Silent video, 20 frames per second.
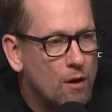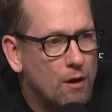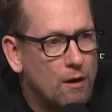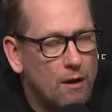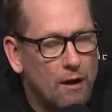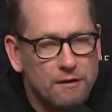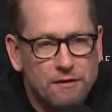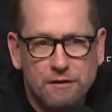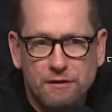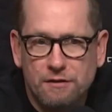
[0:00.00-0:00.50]

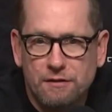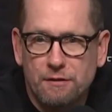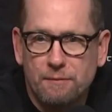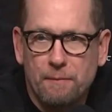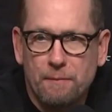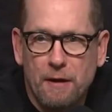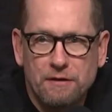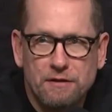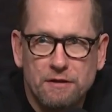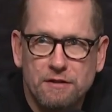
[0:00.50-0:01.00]
Well, I just
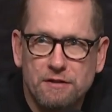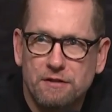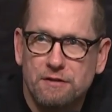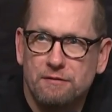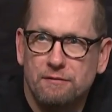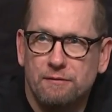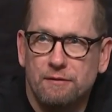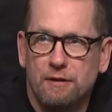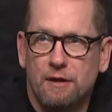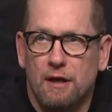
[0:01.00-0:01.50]

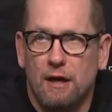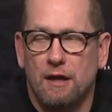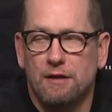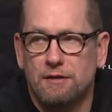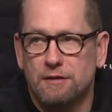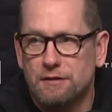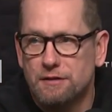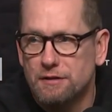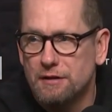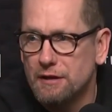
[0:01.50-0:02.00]

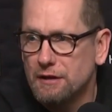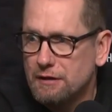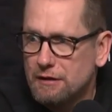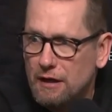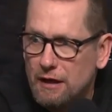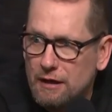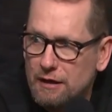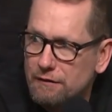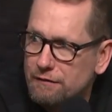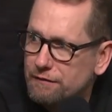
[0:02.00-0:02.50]
think
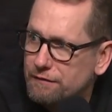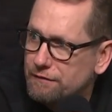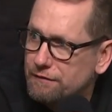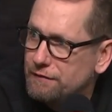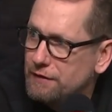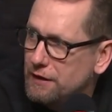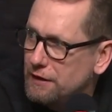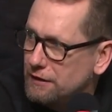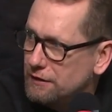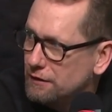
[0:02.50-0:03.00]
that
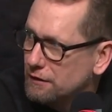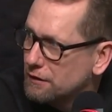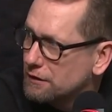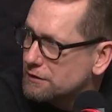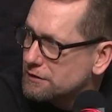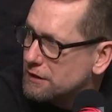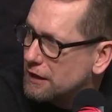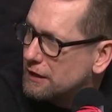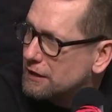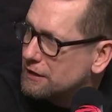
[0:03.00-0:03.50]
he
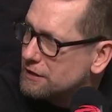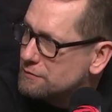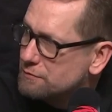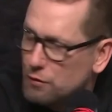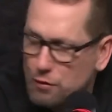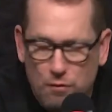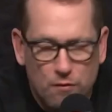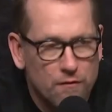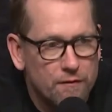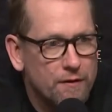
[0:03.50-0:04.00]
looks like he's
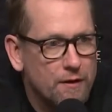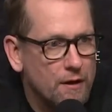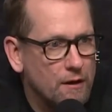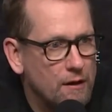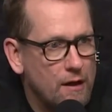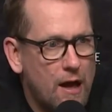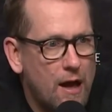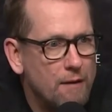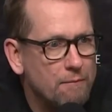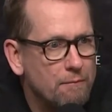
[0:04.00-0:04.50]
moving a
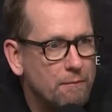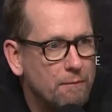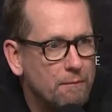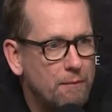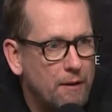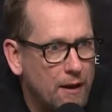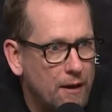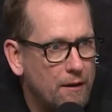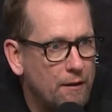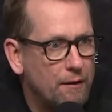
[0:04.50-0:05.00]
lot
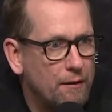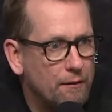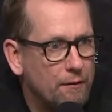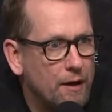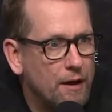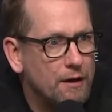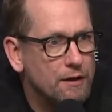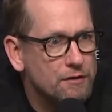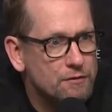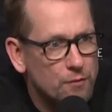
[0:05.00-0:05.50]
better,
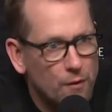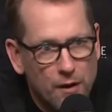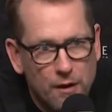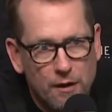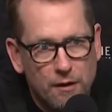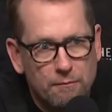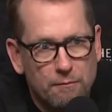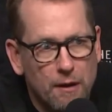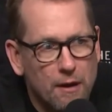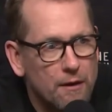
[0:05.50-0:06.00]
right? He's
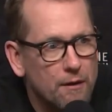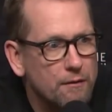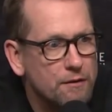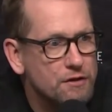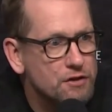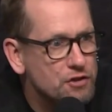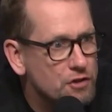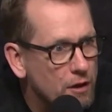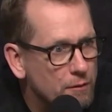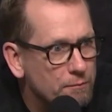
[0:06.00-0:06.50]
running better,
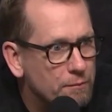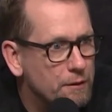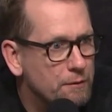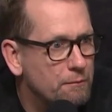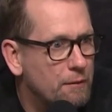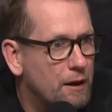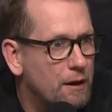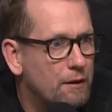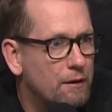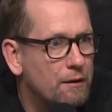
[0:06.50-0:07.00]
he's
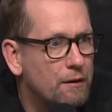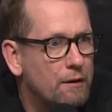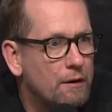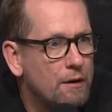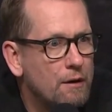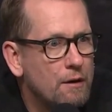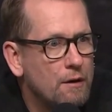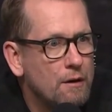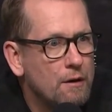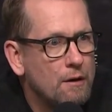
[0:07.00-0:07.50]
jumping better.
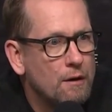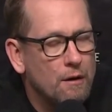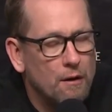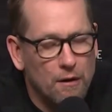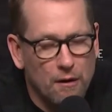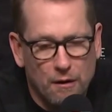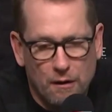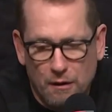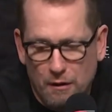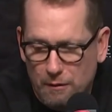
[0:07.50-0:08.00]

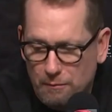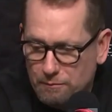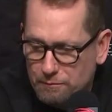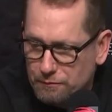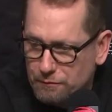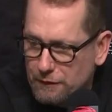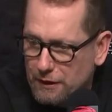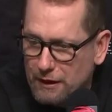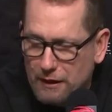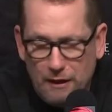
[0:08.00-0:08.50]

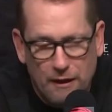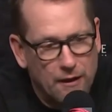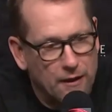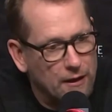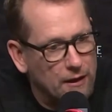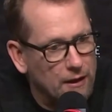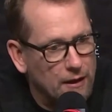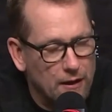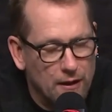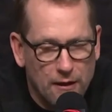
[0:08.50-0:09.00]
And
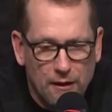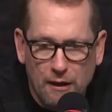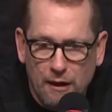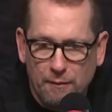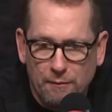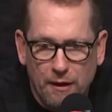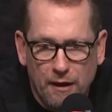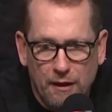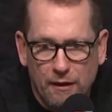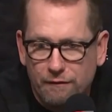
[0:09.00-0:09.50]
again,
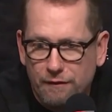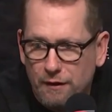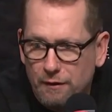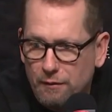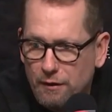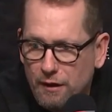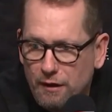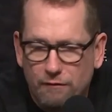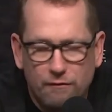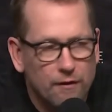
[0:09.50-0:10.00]
like, man, if they
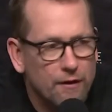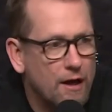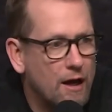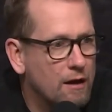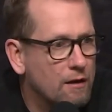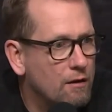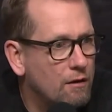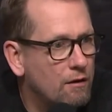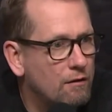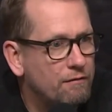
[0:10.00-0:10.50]
would ever
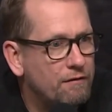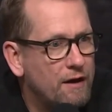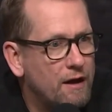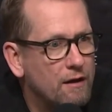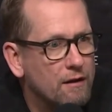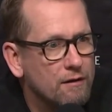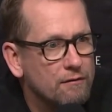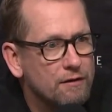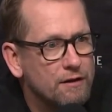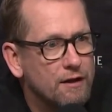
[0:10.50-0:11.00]
not call
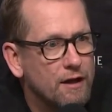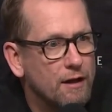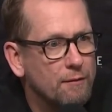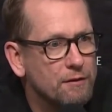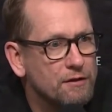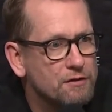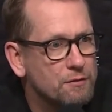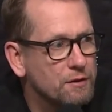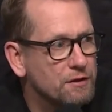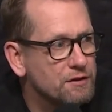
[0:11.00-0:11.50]
foul every time
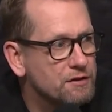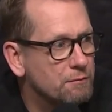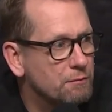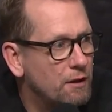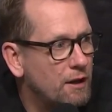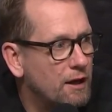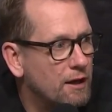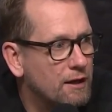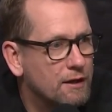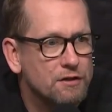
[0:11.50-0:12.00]
he swings to
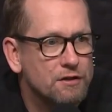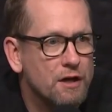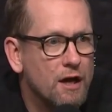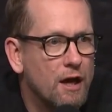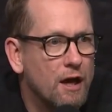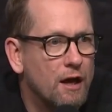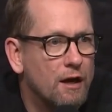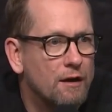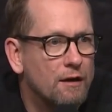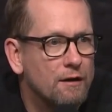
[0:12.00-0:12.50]
block a
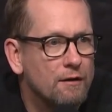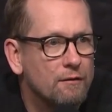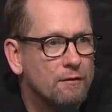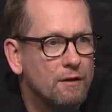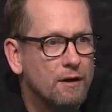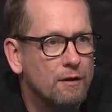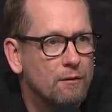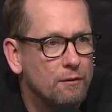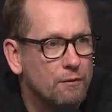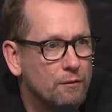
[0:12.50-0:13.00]
shot,
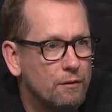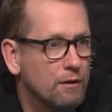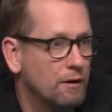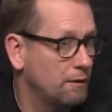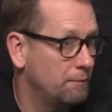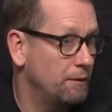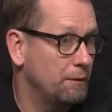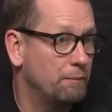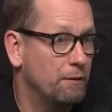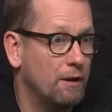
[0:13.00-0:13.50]
he would
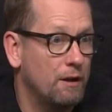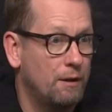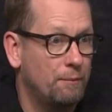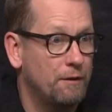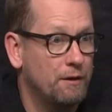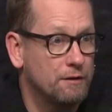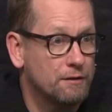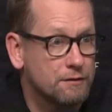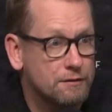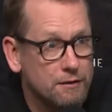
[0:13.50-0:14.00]
really be,
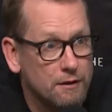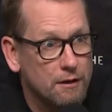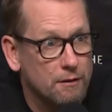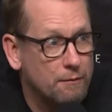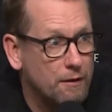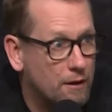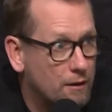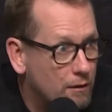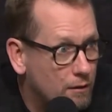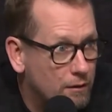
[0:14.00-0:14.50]
just think
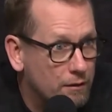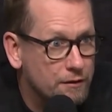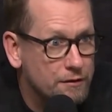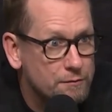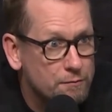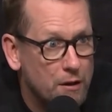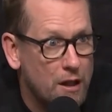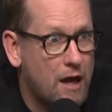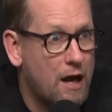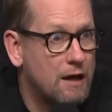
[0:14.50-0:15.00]
about all
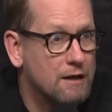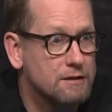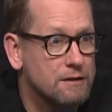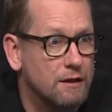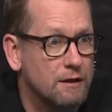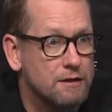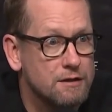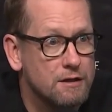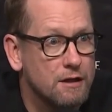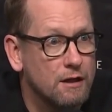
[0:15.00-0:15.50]
these blocks
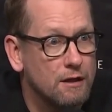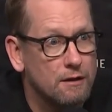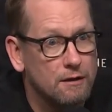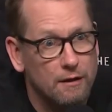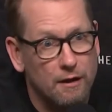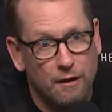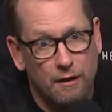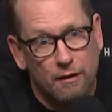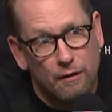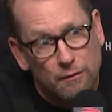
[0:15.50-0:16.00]
that he's getting
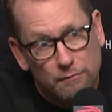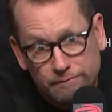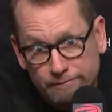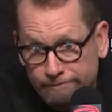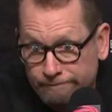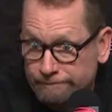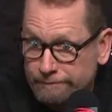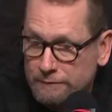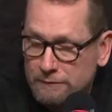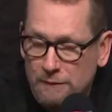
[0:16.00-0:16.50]
that are,
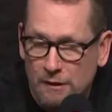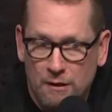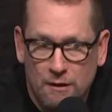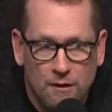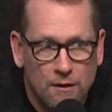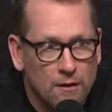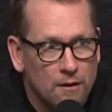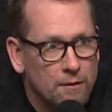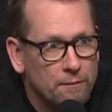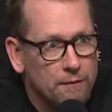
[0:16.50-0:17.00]

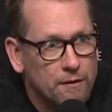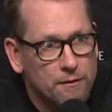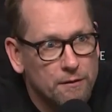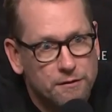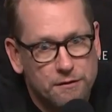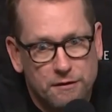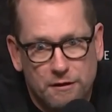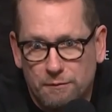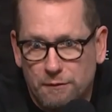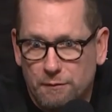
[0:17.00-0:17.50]
I mean,
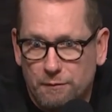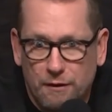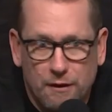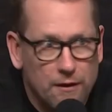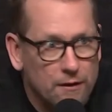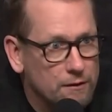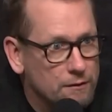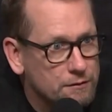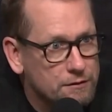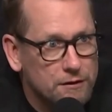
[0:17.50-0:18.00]
those seem
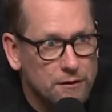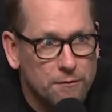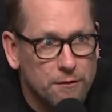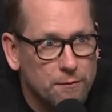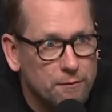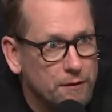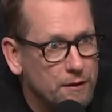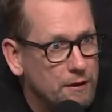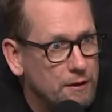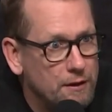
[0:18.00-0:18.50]

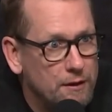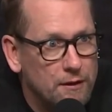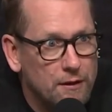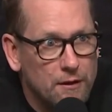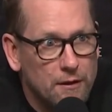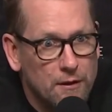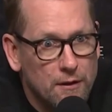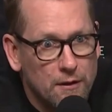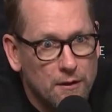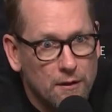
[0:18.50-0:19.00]
to be
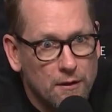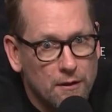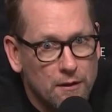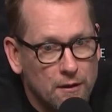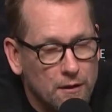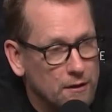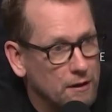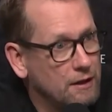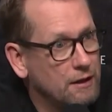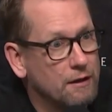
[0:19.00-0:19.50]

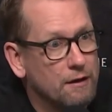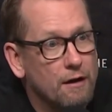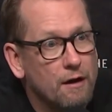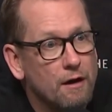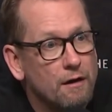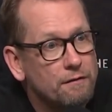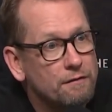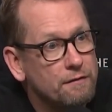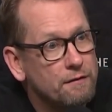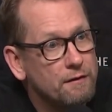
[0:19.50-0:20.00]
clean
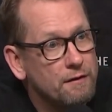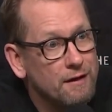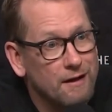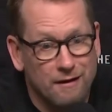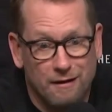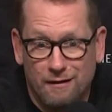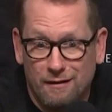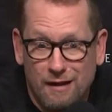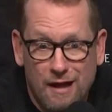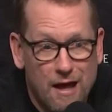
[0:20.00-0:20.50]
enough,
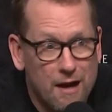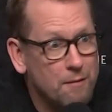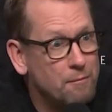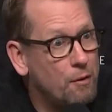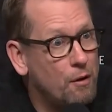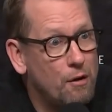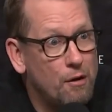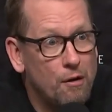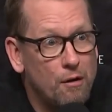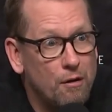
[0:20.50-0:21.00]
getting a lot of
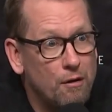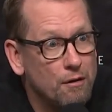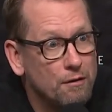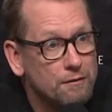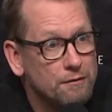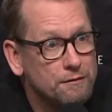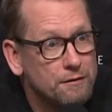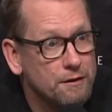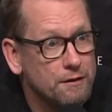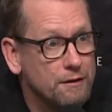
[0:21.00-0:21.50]
ball
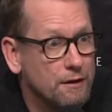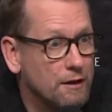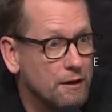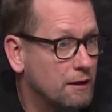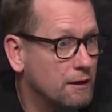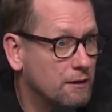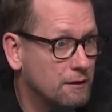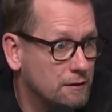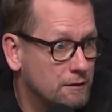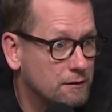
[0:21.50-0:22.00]
to,
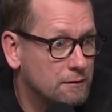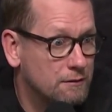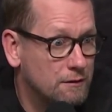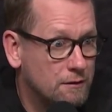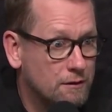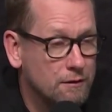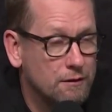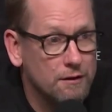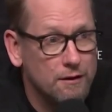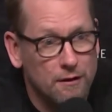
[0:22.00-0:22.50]
like,
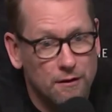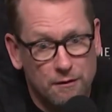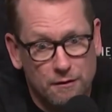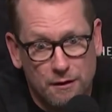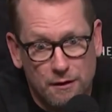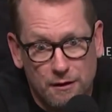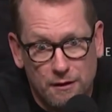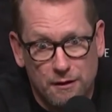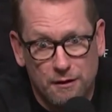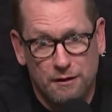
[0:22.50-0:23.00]
hardly, you know,
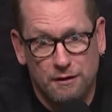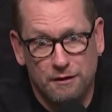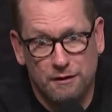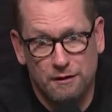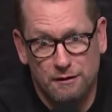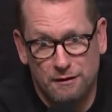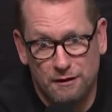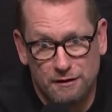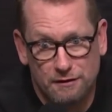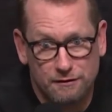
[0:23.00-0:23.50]
he
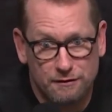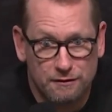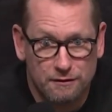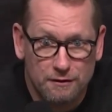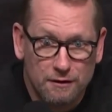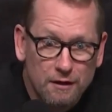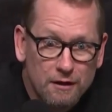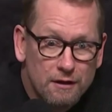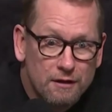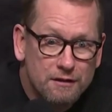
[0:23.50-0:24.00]
takes
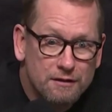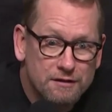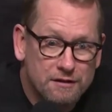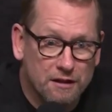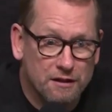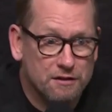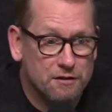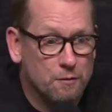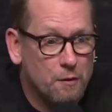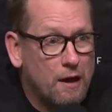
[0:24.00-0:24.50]

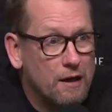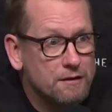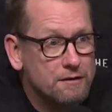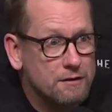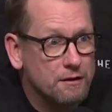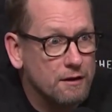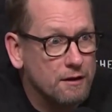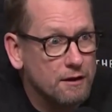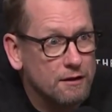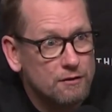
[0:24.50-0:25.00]
6
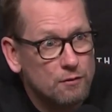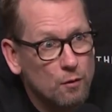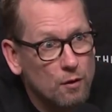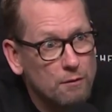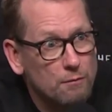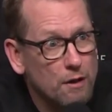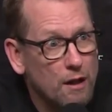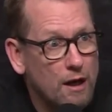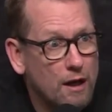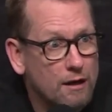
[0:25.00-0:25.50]
swats and he gets
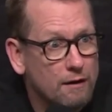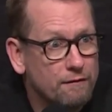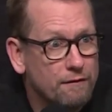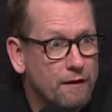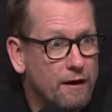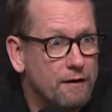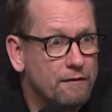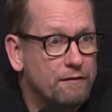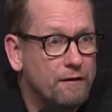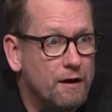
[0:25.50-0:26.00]
1 block and
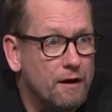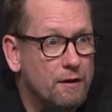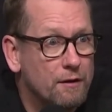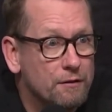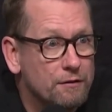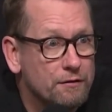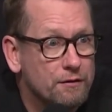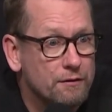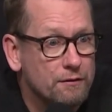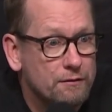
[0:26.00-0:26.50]
5
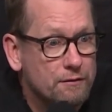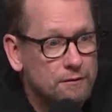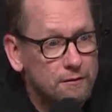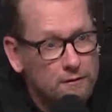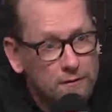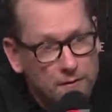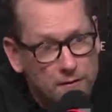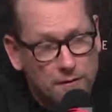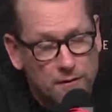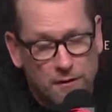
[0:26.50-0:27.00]
fouls and
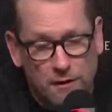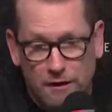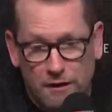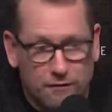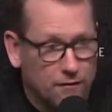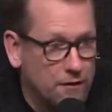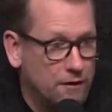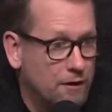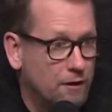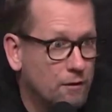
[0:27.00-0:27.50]
could
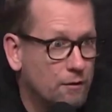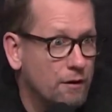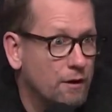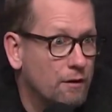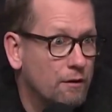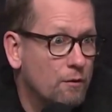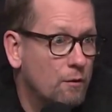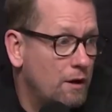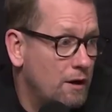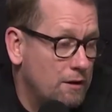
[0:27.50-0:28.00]
easily go the
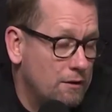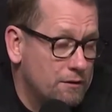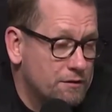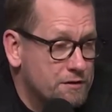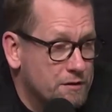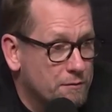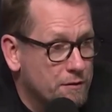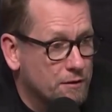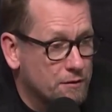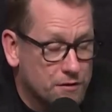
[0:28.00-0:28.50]
other way. You know,
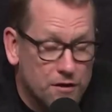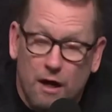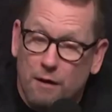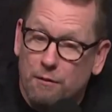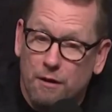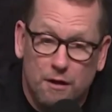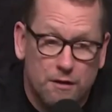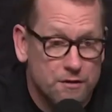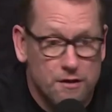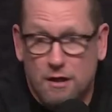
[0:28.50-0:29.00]
some of those shot
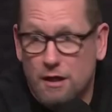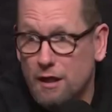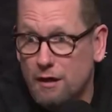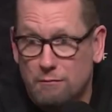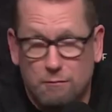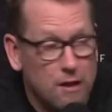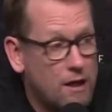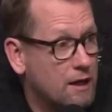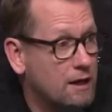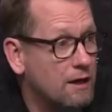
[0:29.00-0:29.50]
blockers, they let
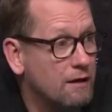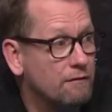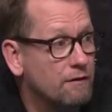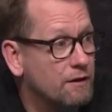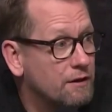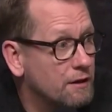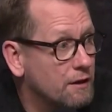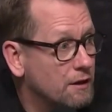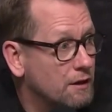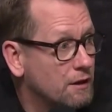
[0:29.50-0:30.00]
him block
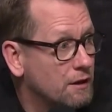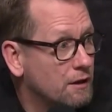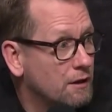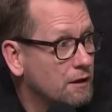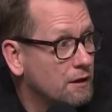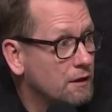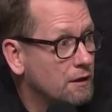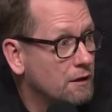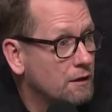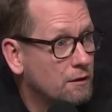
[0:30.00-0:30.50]
everything,
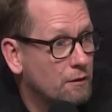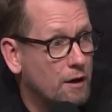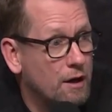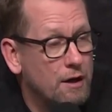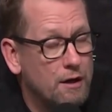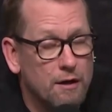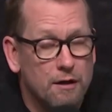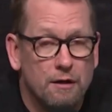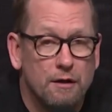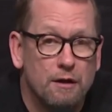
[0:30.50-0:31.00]

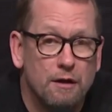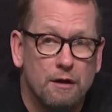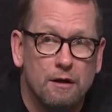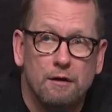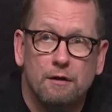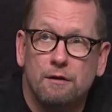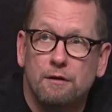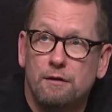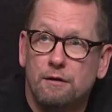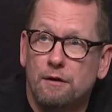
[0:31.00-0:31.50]
right?
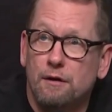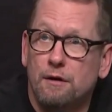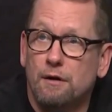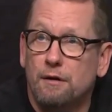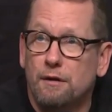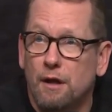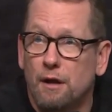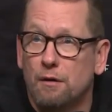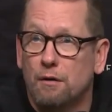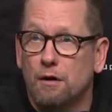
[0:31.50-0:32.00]
And
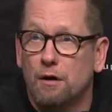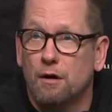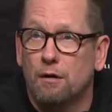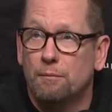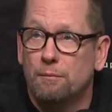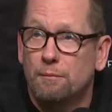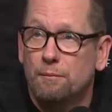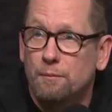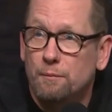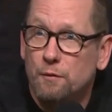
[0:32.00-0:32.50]
that'll
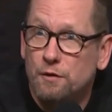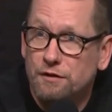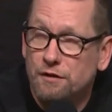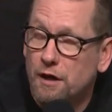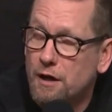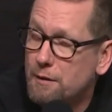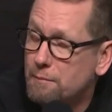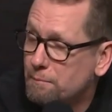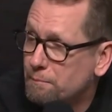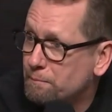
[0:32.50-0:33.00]
come with
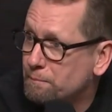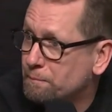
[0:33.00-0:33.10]
time.